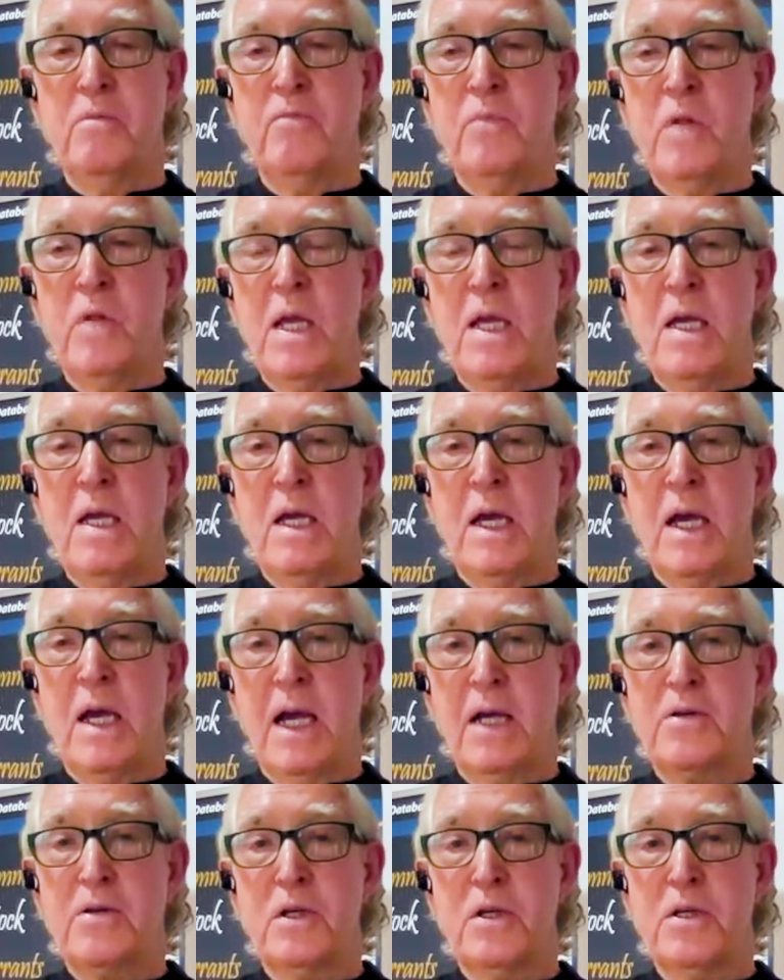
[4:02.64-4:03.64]
to
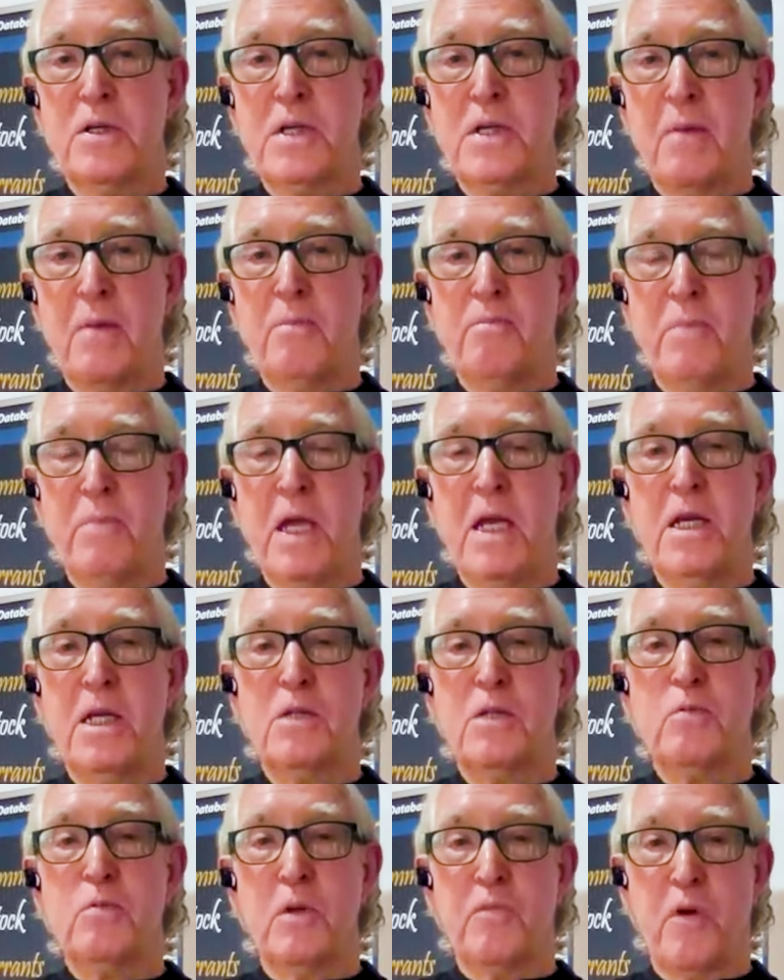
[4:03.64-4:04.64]
actually set up
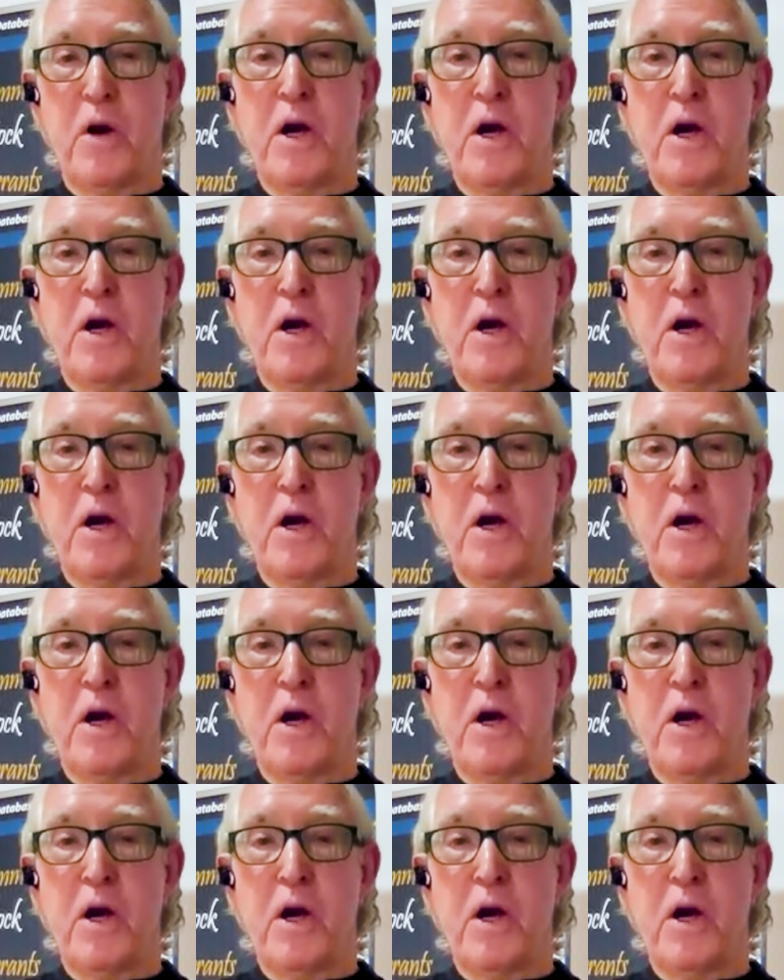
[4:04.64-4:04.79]
meetings with